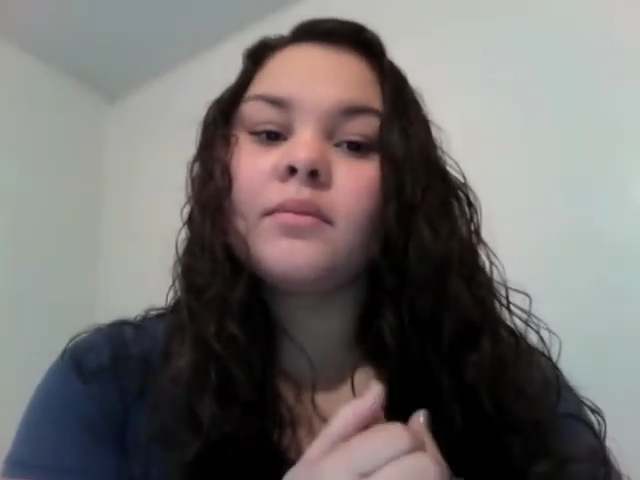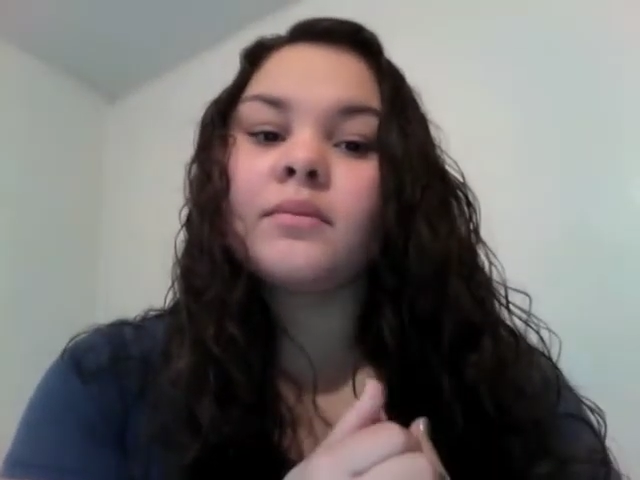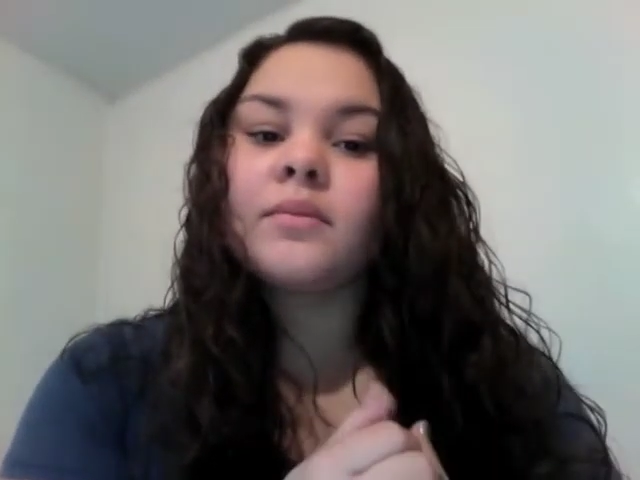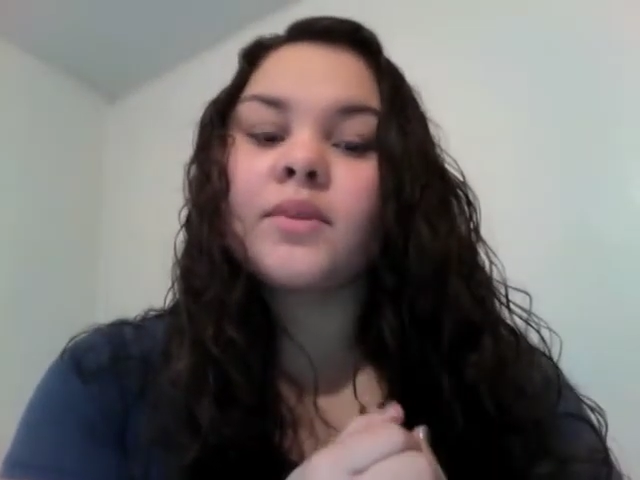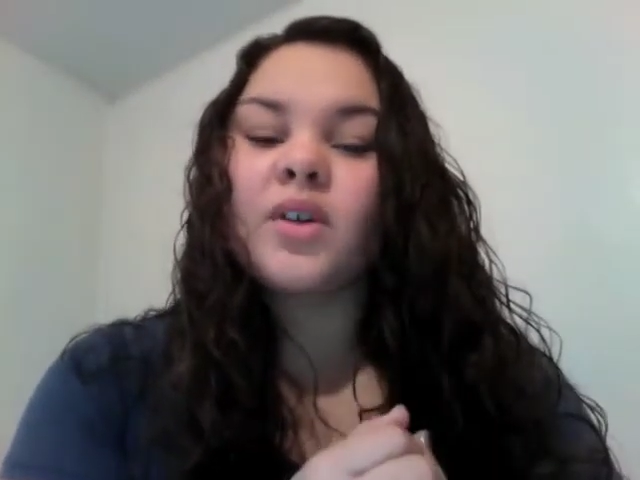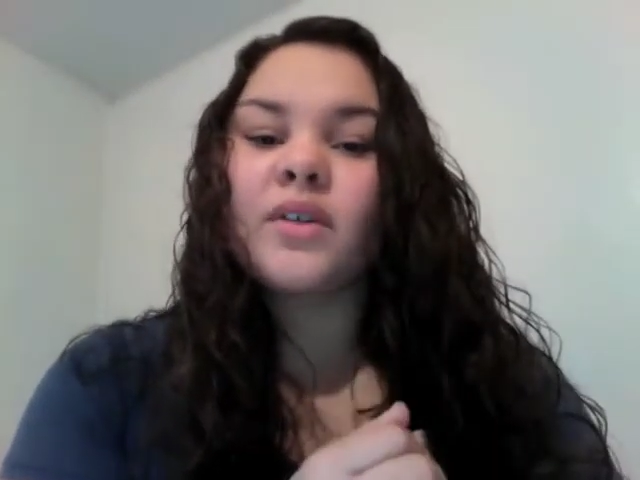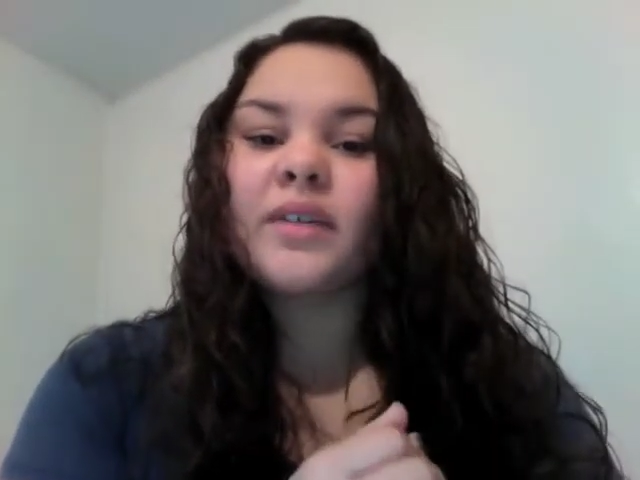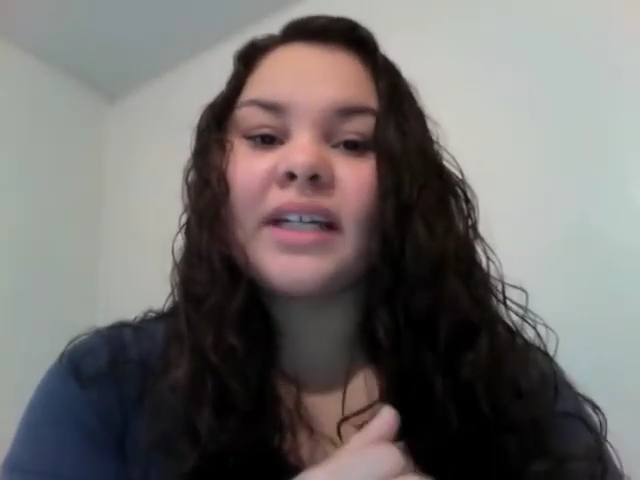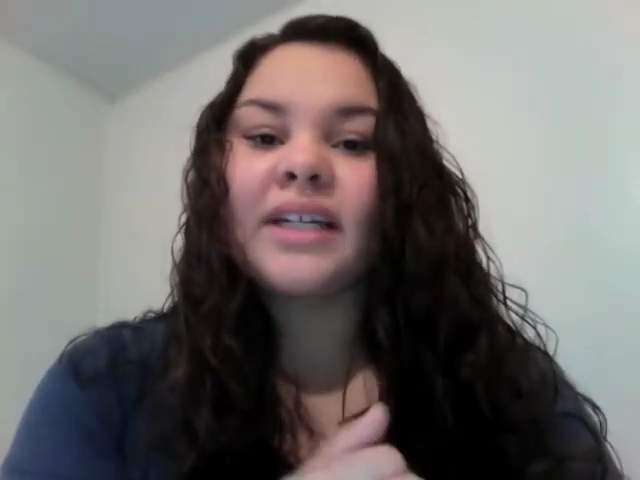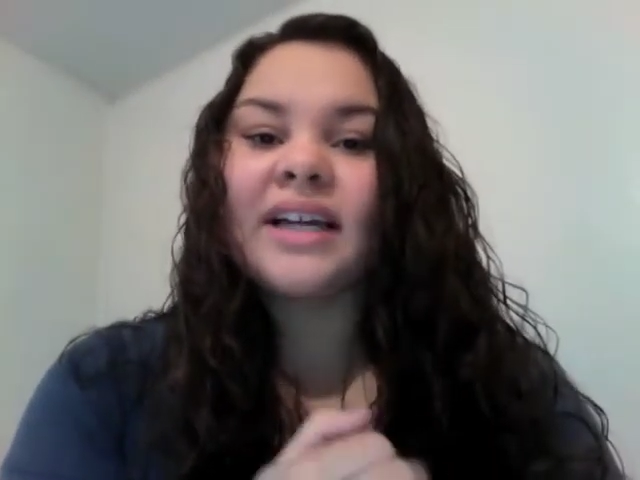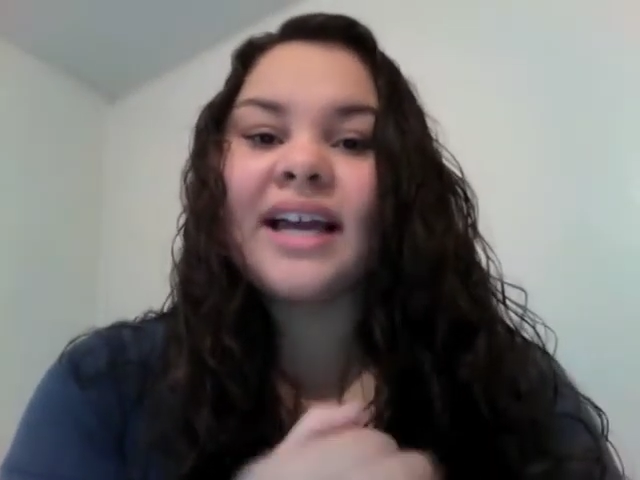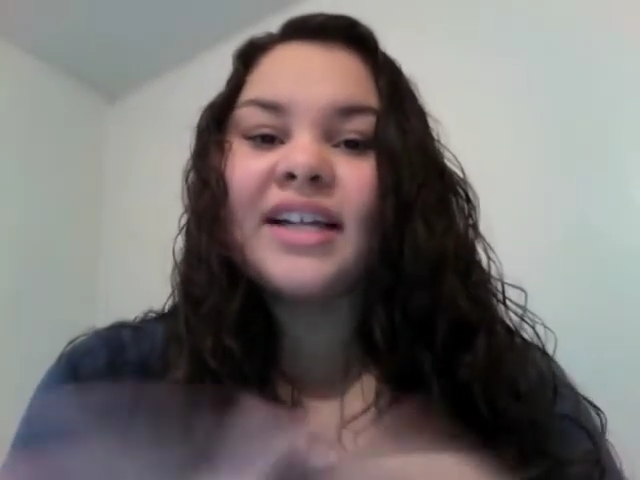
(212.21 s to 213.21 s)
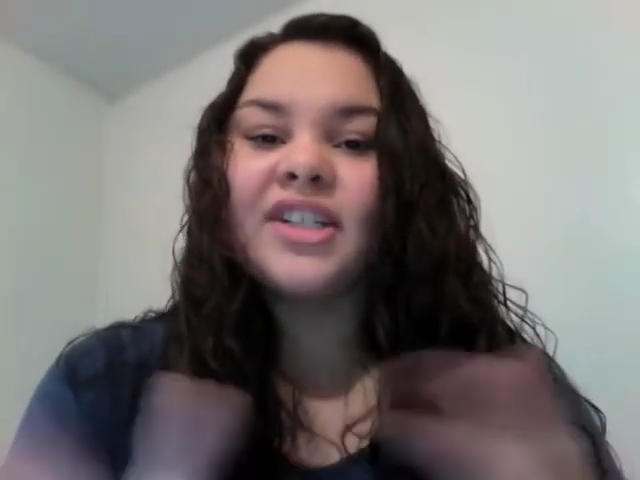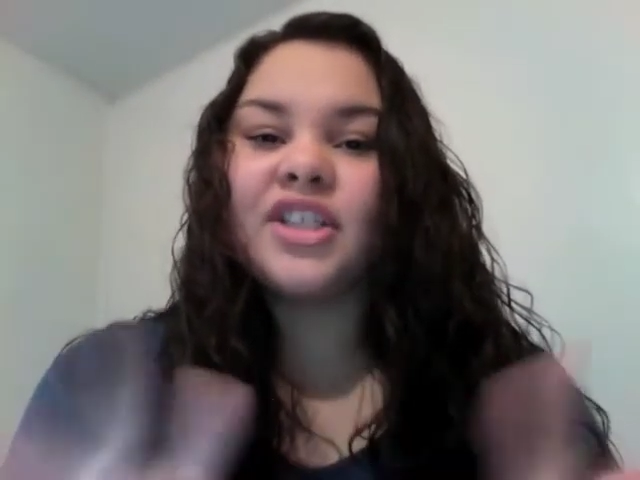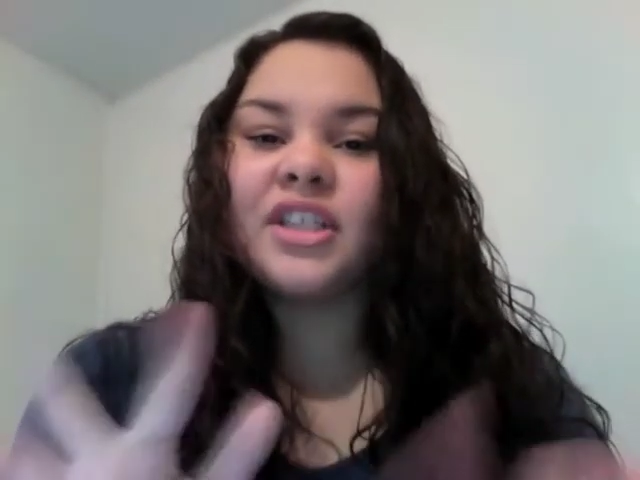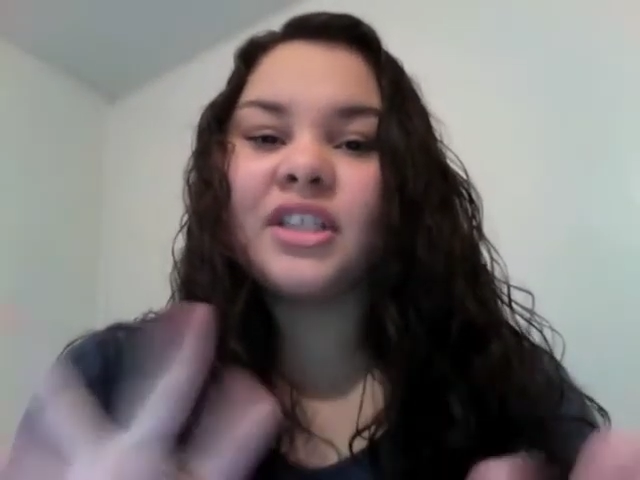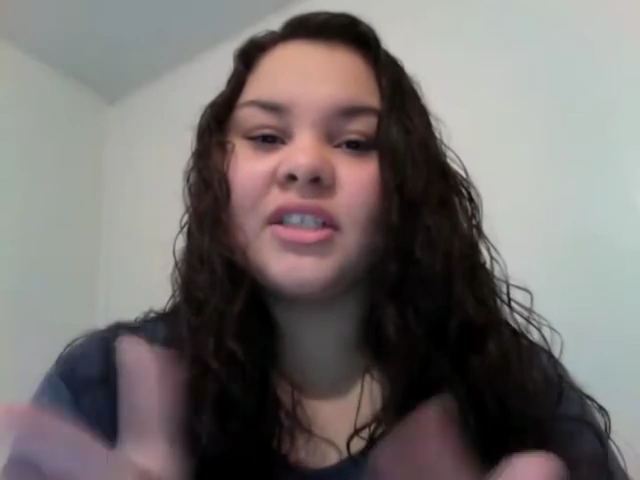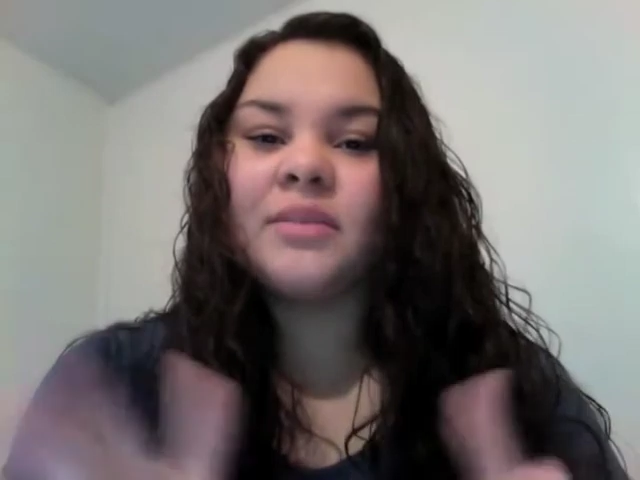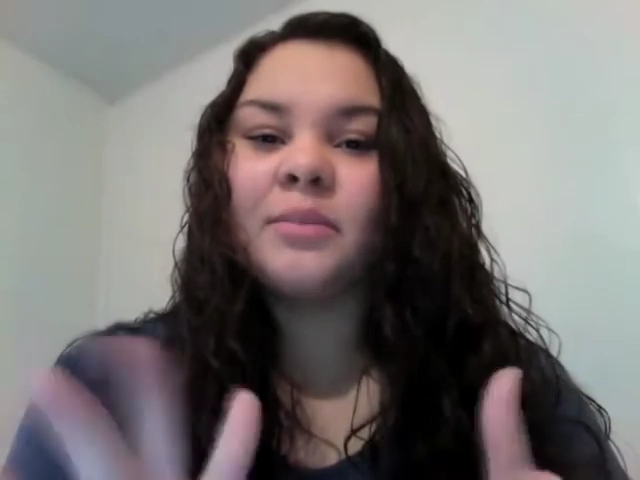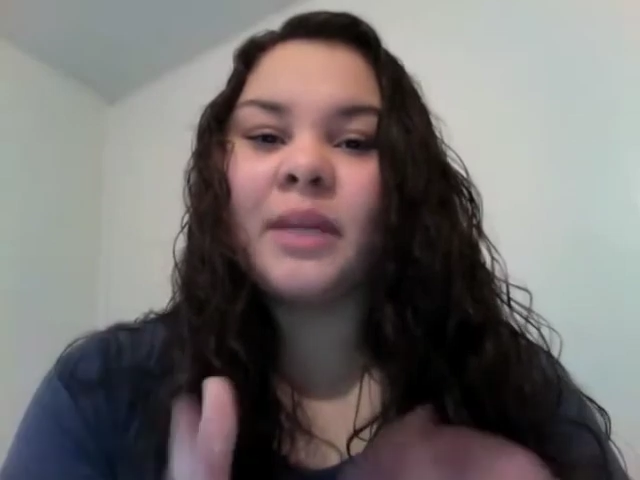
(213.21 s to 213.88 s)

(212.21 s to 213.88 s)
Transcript: sort of like edgy